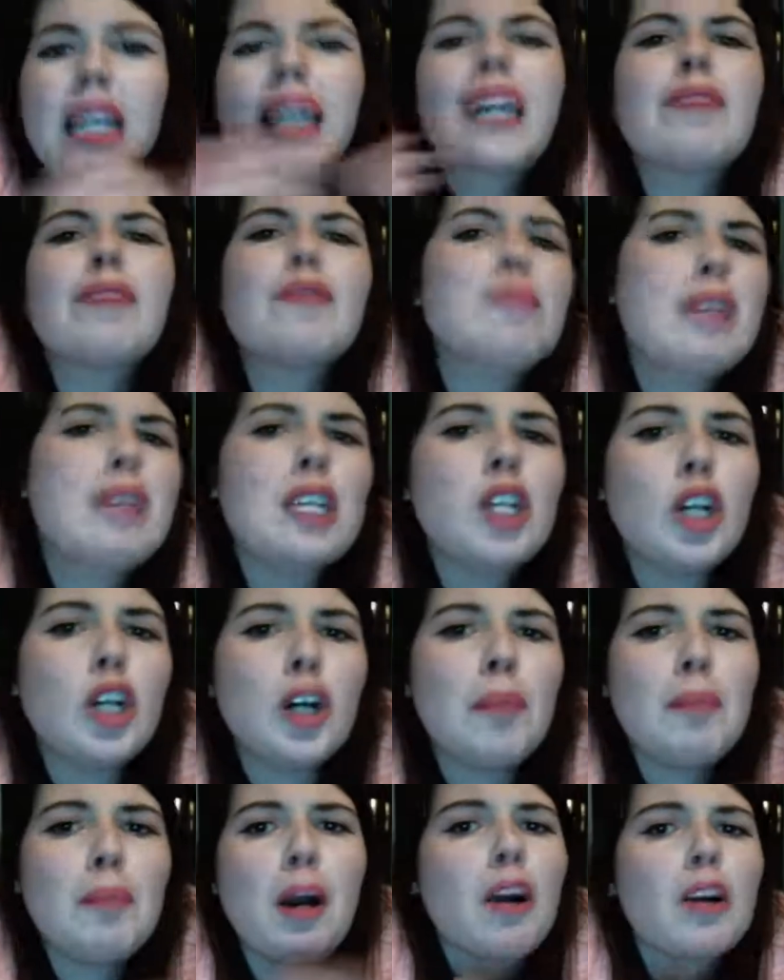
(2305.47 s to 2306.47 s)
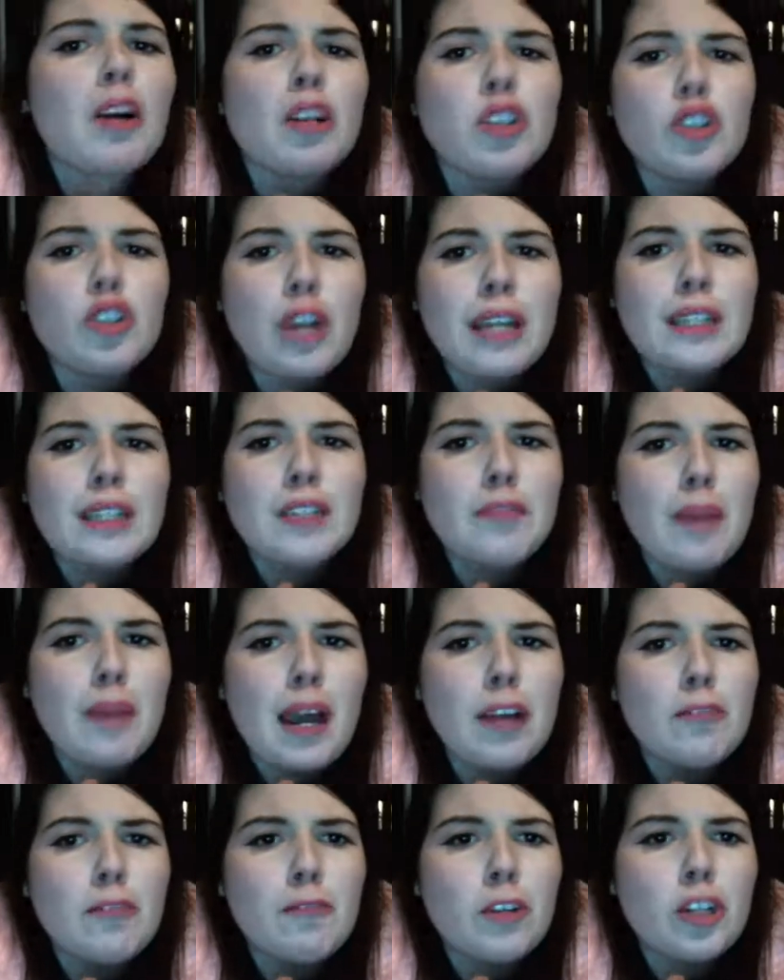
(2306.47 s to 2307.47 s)
Like if a mean girl borrowed a dress of
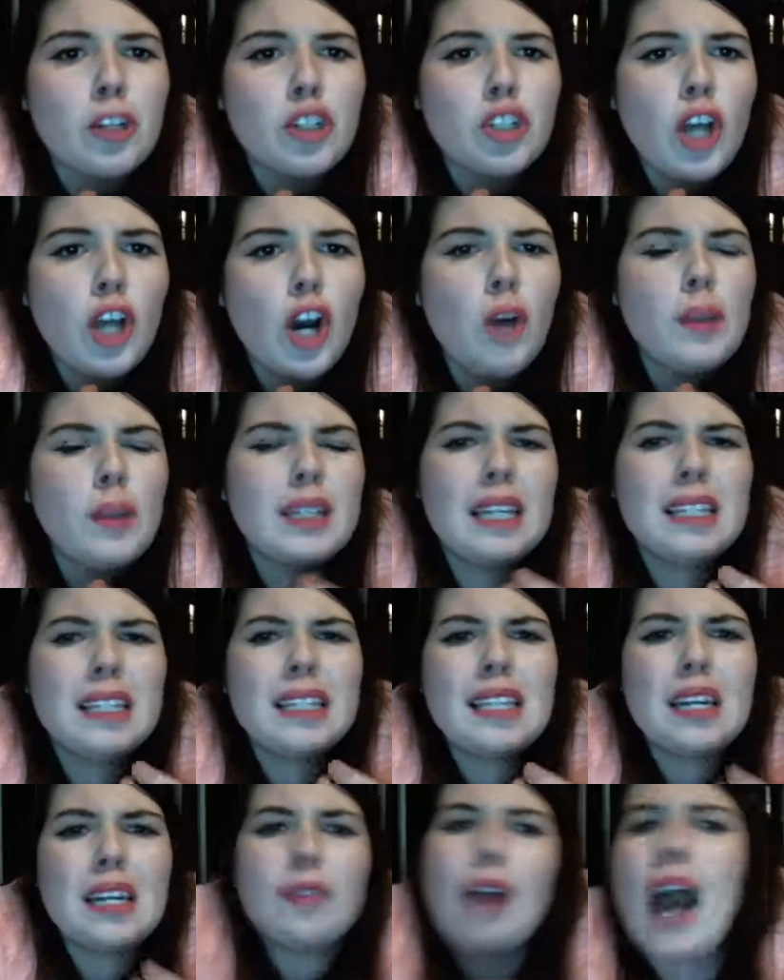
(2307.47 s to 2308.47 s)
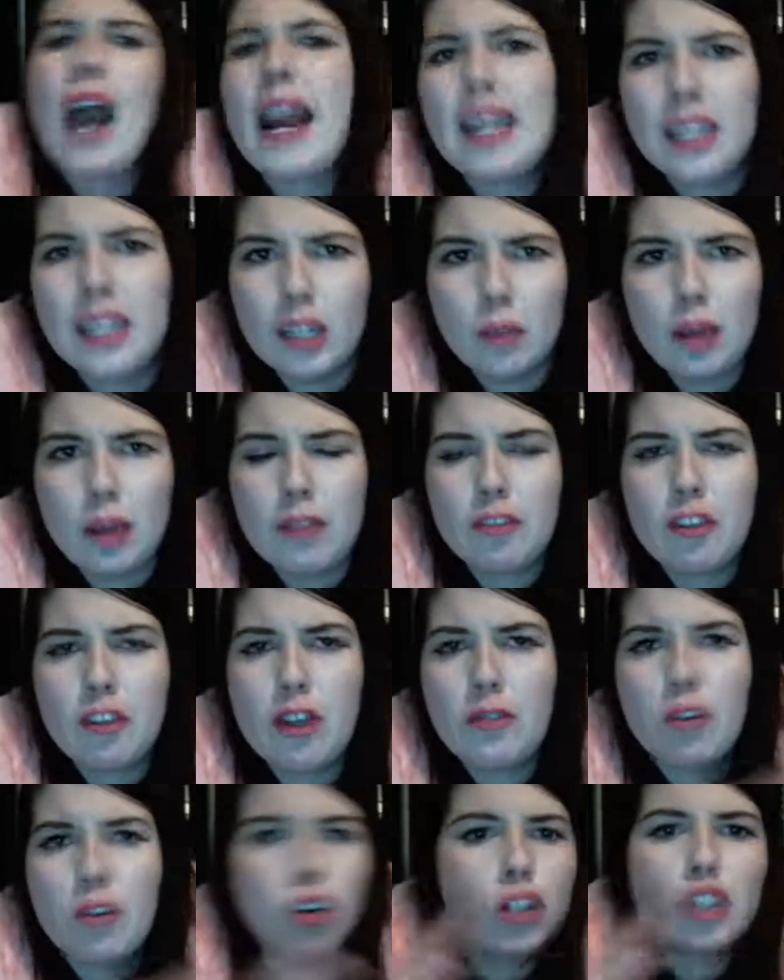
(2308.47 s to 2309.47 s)
mine for a show, and instead of hiding it away
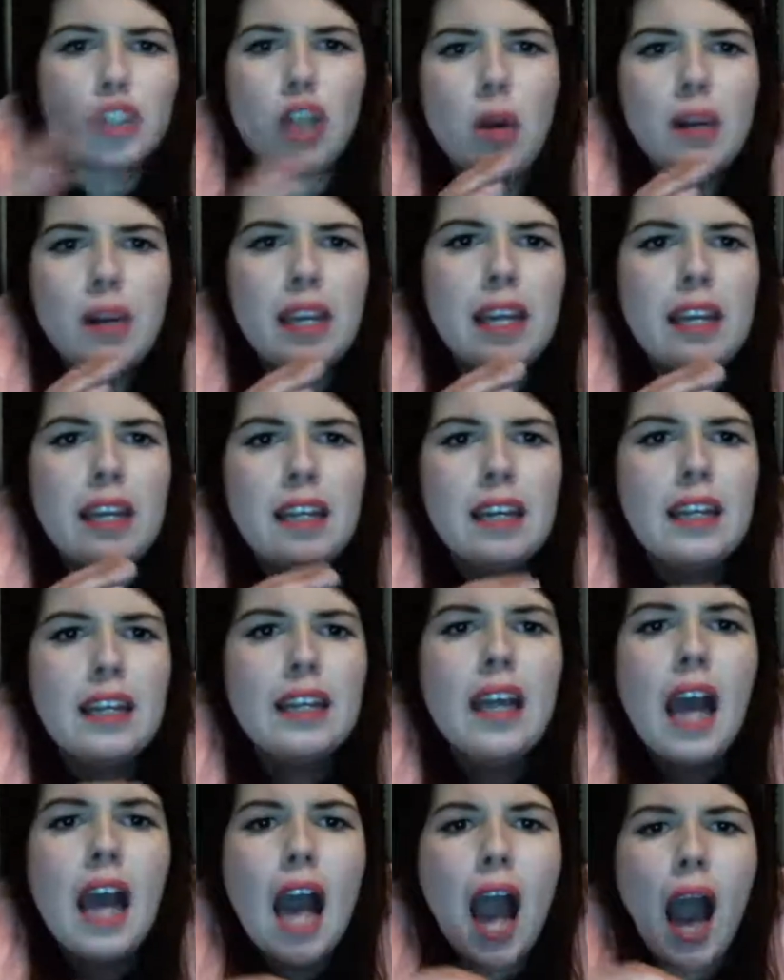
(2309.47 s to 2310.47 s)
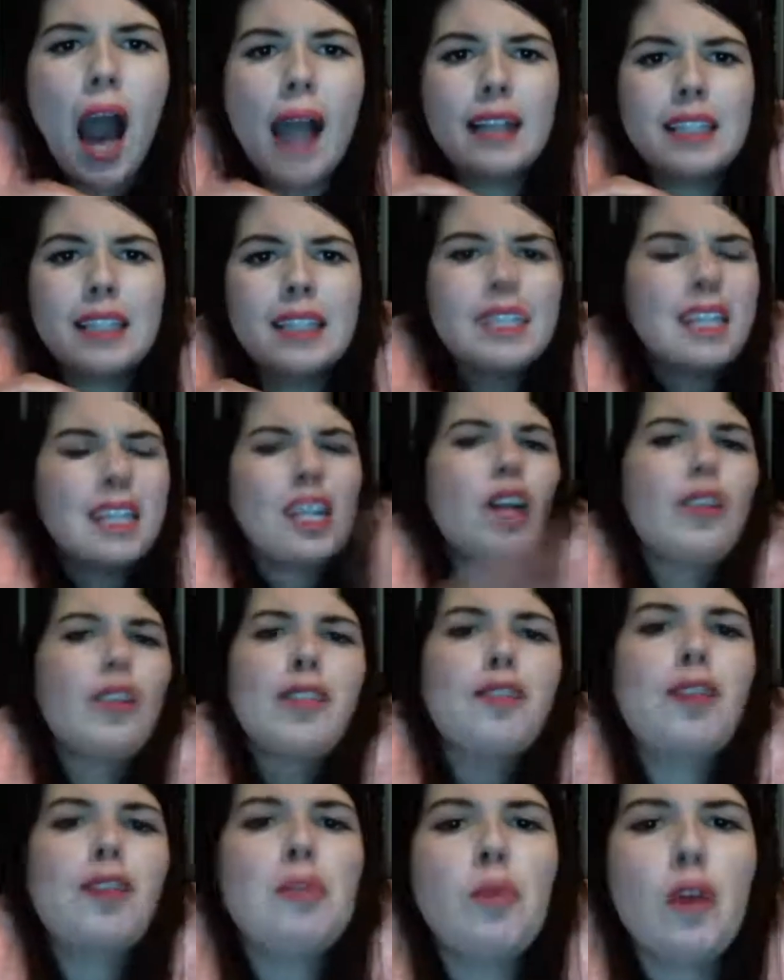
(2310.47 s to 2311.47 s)
forever or donating it, I'd stick on
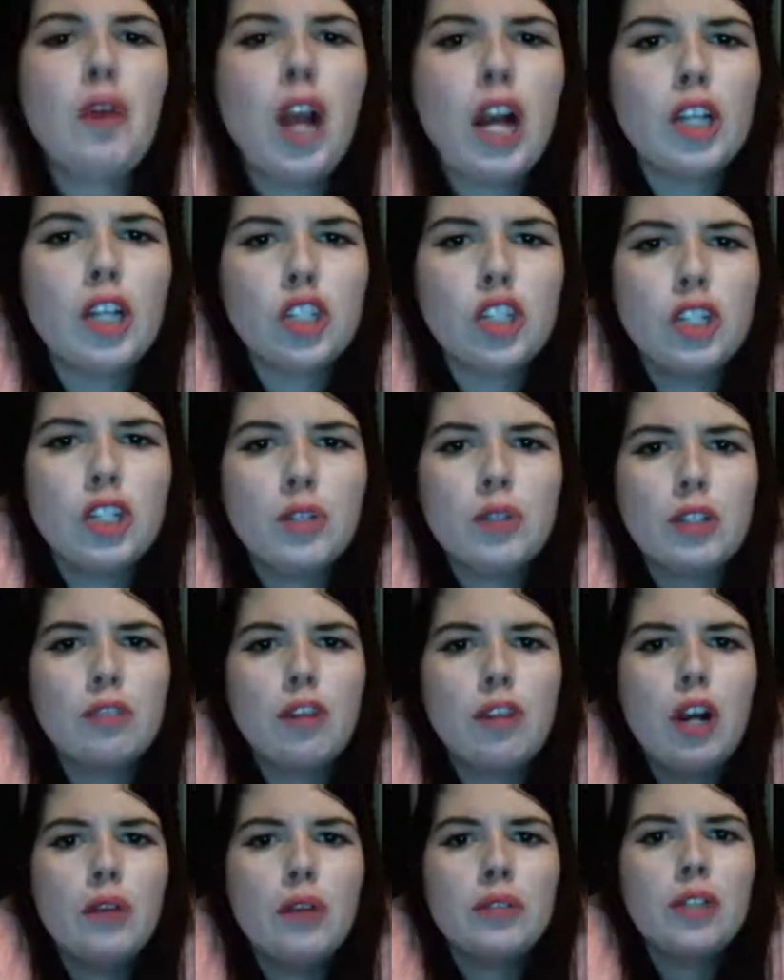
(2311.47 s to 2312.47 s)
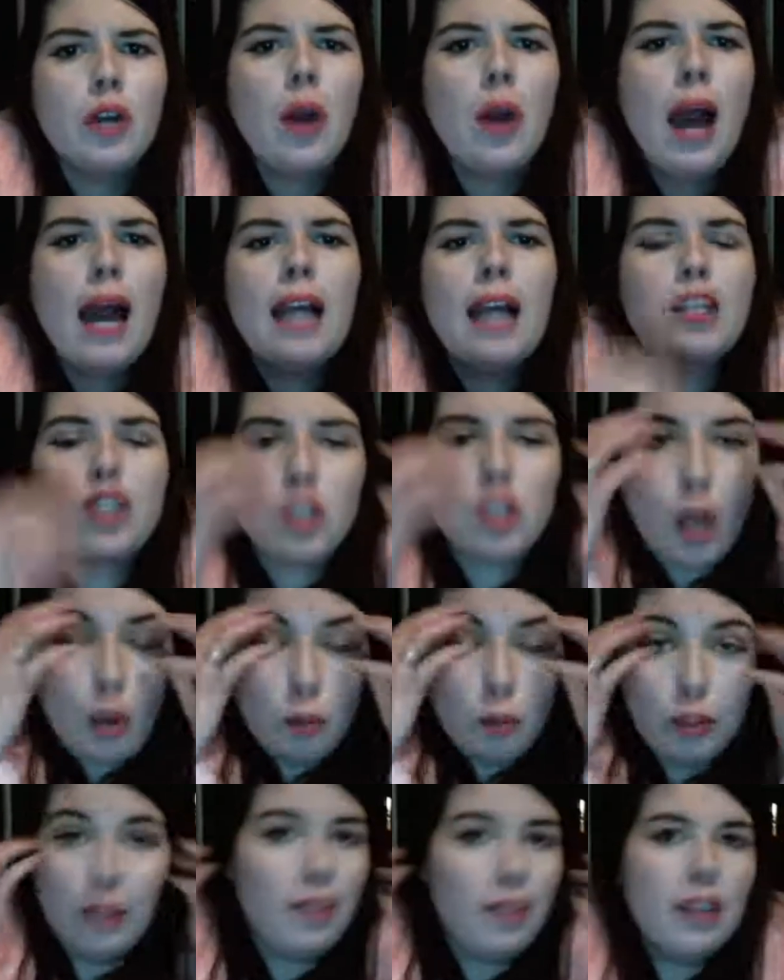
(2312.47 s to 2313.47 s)
3 more ingenues in a row, so I
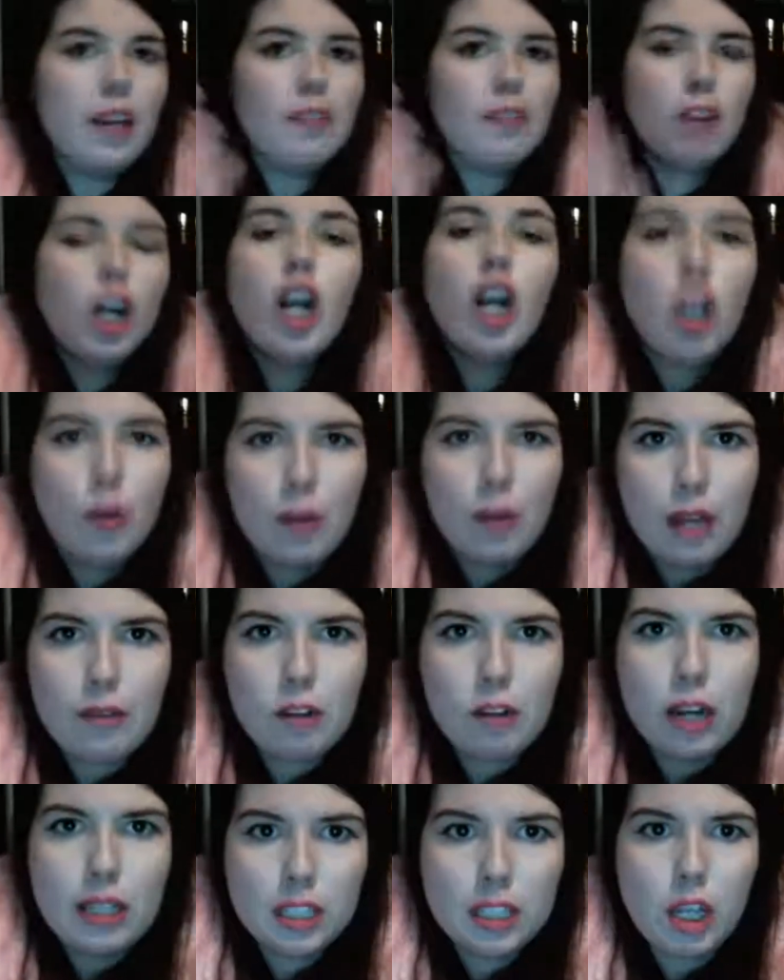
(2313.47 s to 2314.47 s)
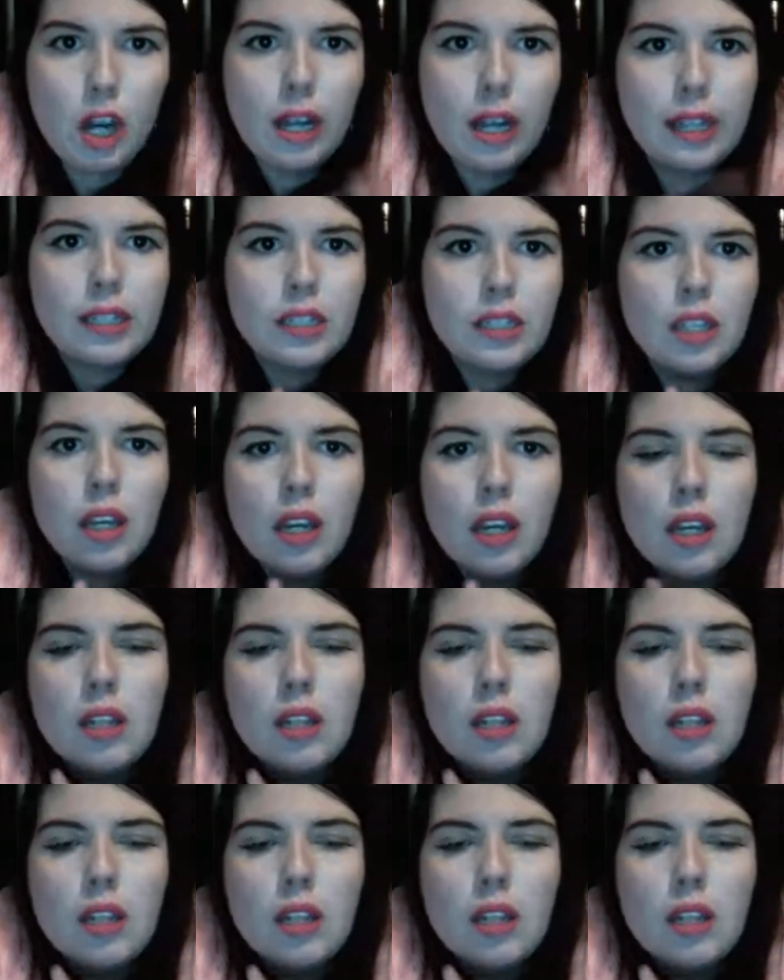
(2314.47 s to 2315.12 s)
wouldn't think of her whenever I saw it.